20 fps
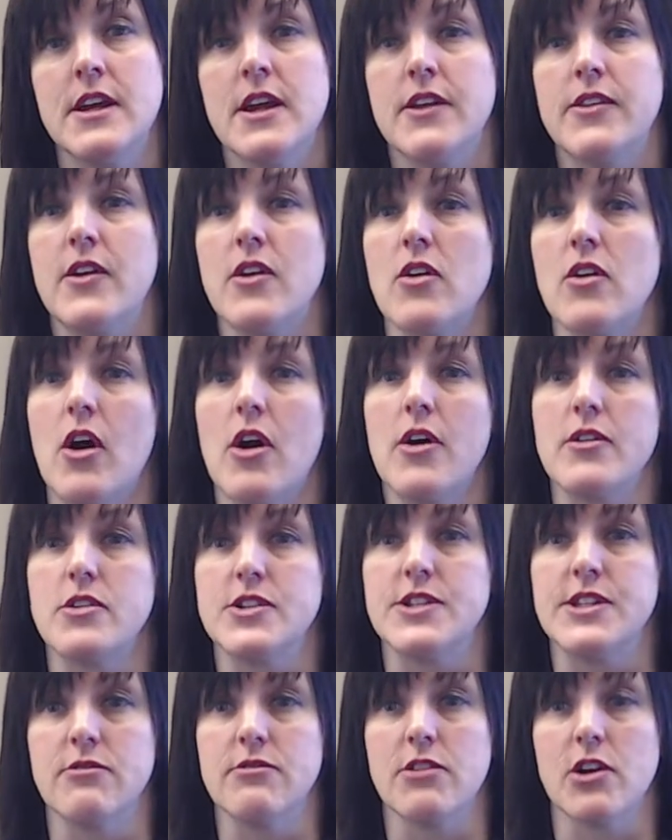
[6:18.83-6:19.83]
There are others
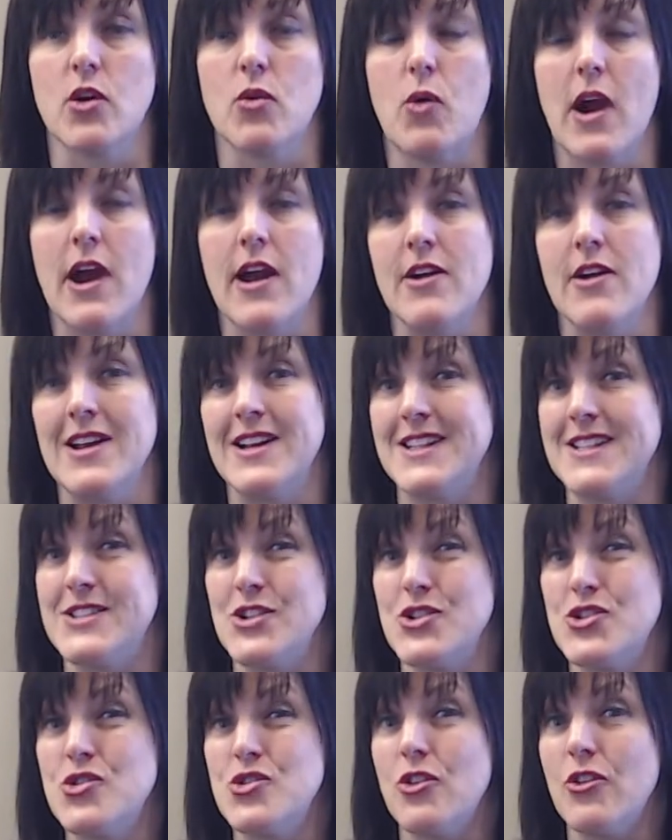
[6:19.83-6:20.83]
that require an
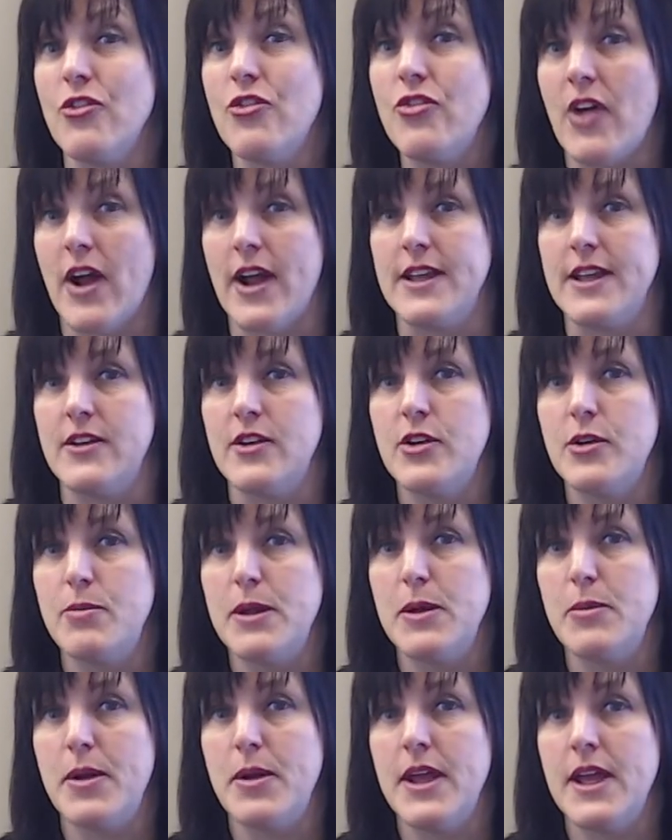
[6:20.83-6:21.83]
additional fine to be
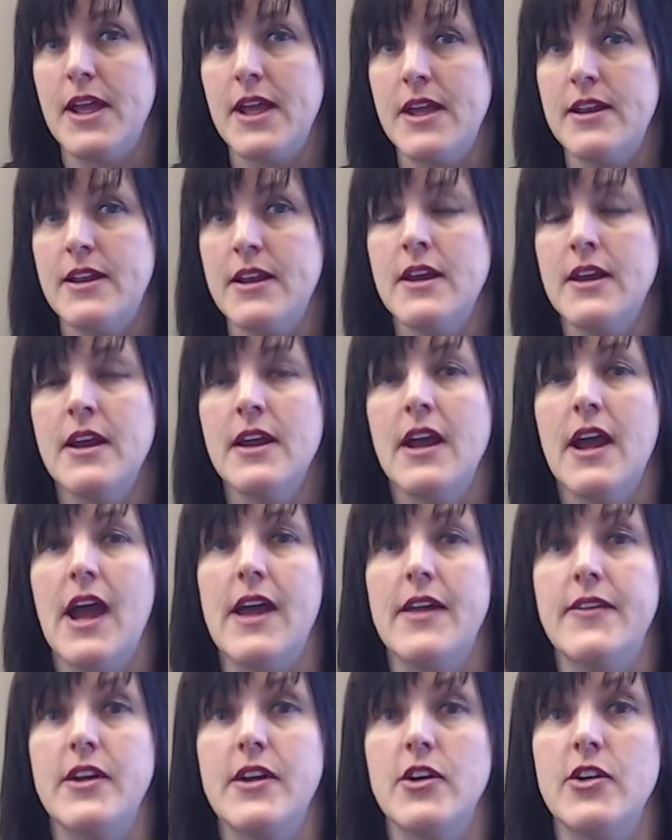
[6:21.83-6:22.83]
paid.
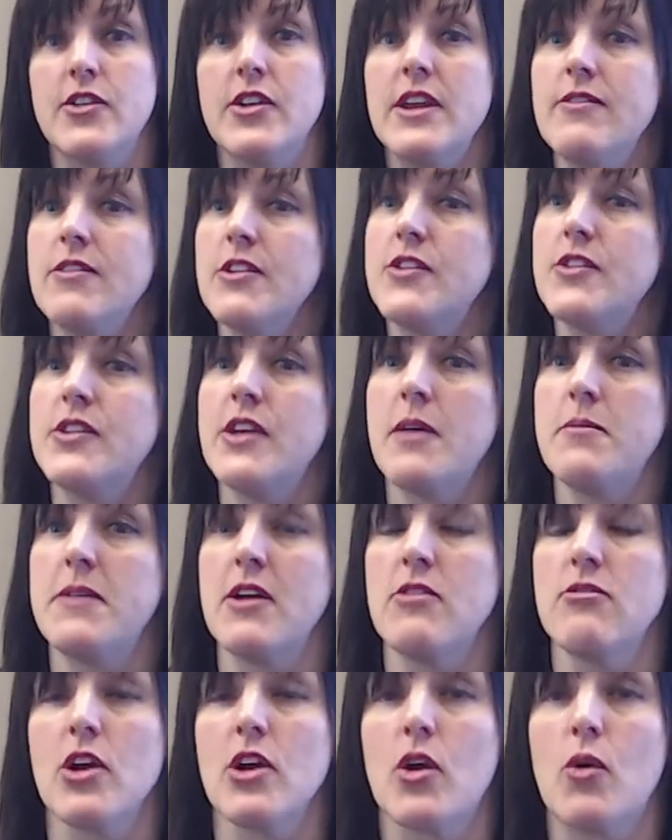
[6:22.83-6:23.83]
And there's even some that
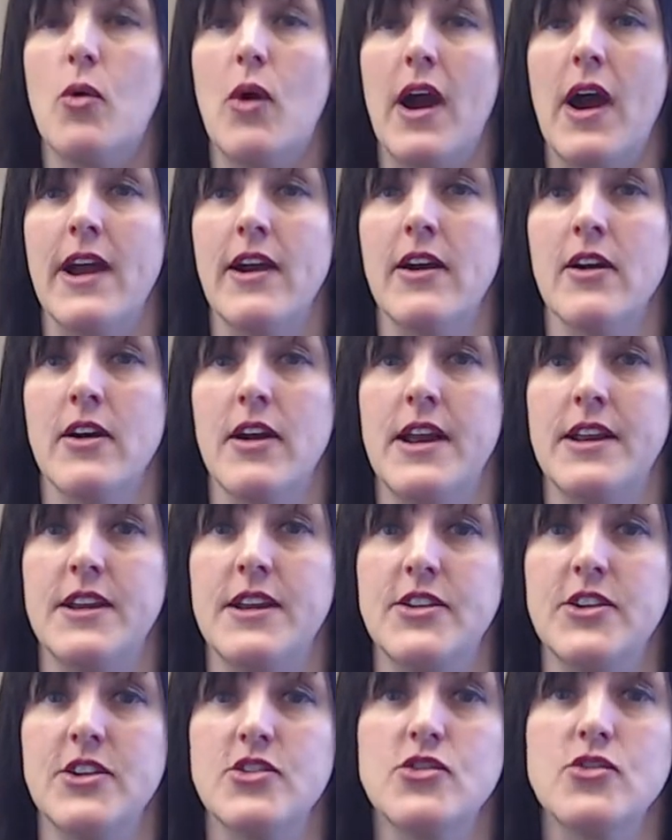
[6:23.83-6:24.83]
require an
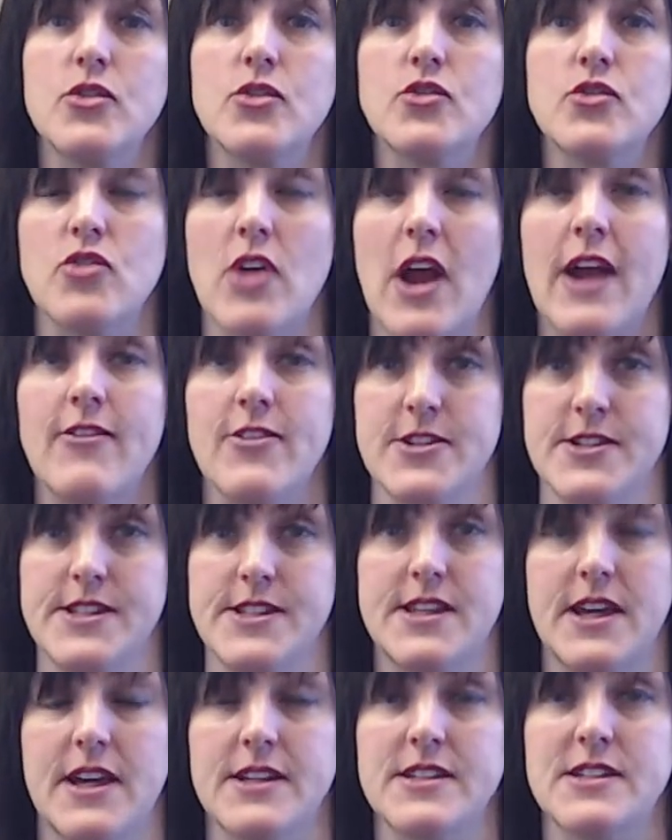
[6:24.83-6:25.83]
additional driver's
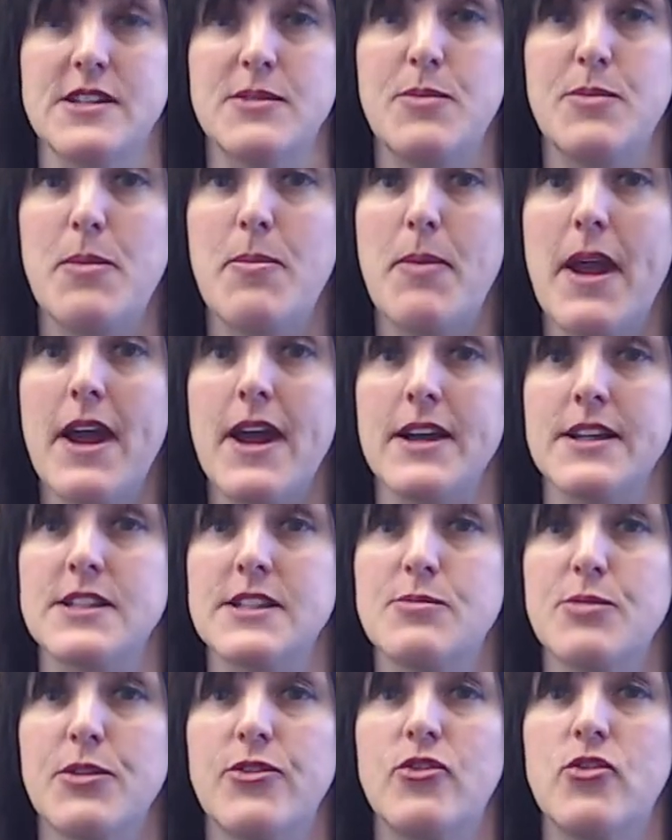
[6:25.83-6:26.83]
test to be passed
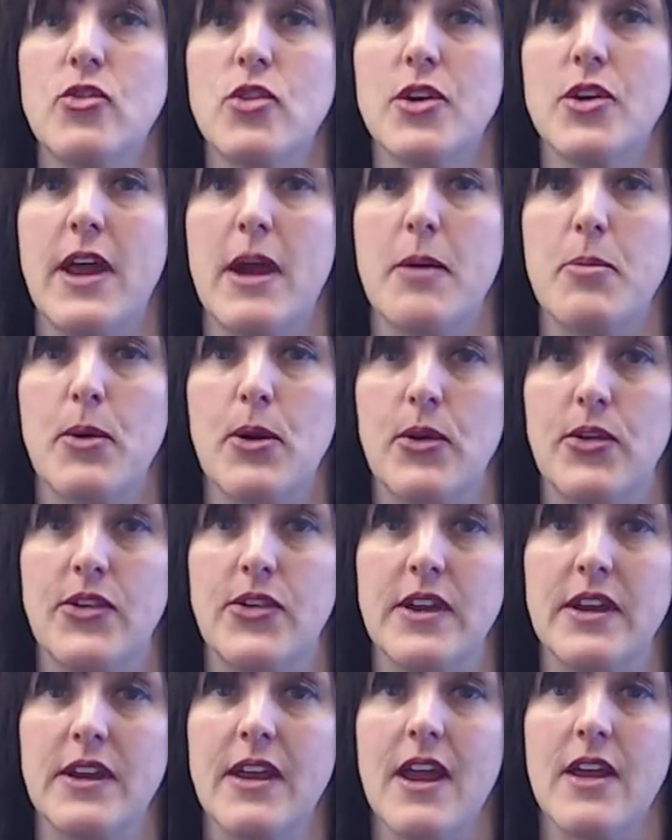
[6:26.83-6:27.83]
before that
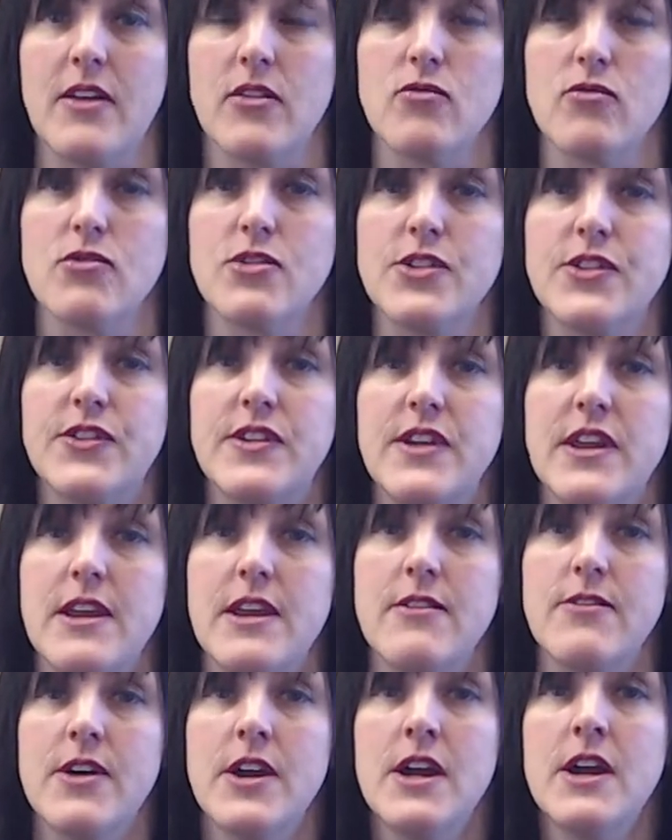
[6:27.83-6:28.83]
person can
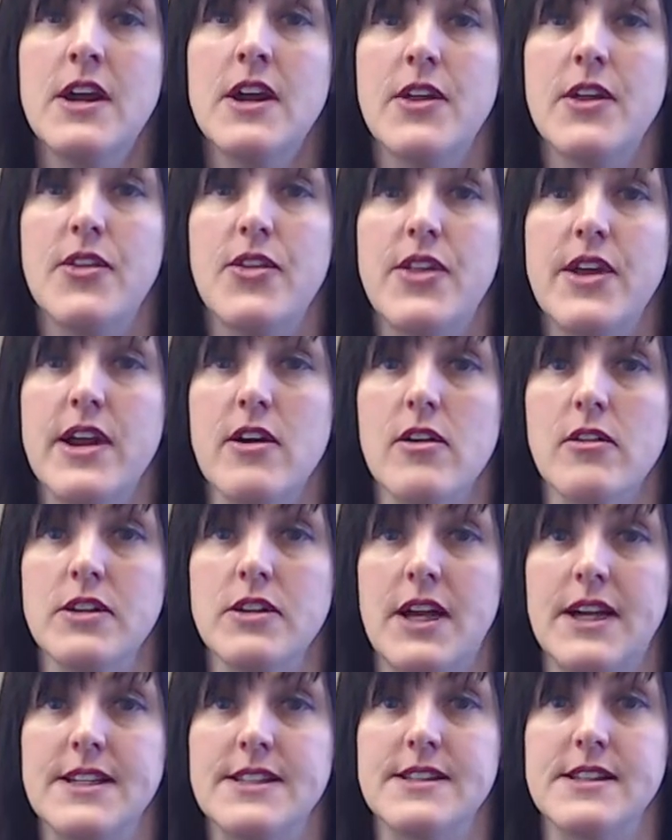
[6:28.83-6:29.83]
receive their
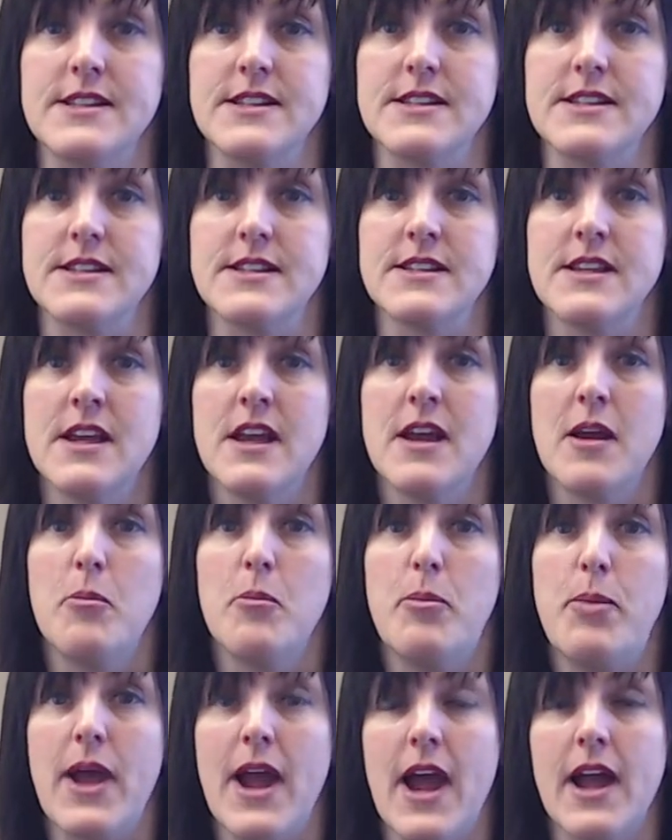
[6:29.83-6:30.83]
license
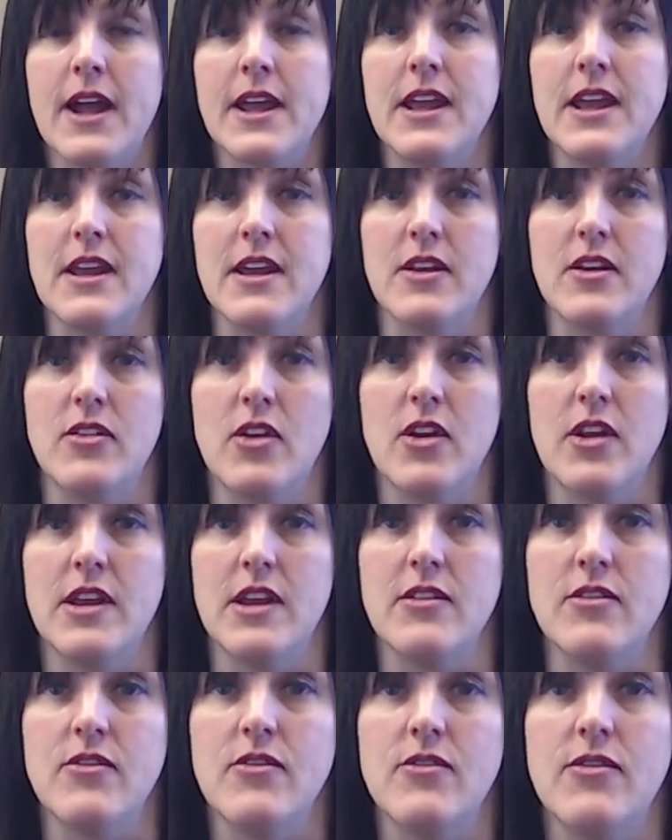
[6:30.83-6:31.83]
back in
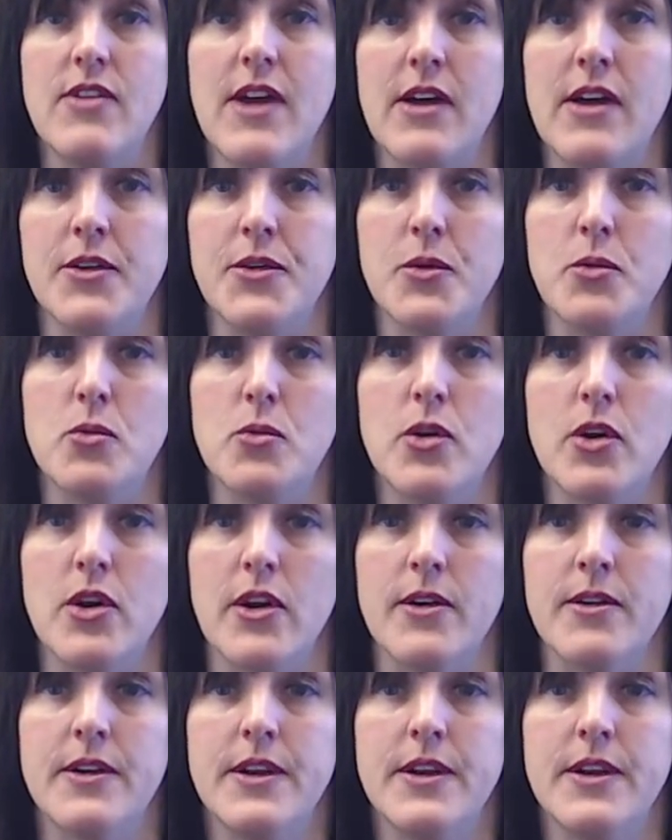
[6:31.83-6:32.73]
valid order.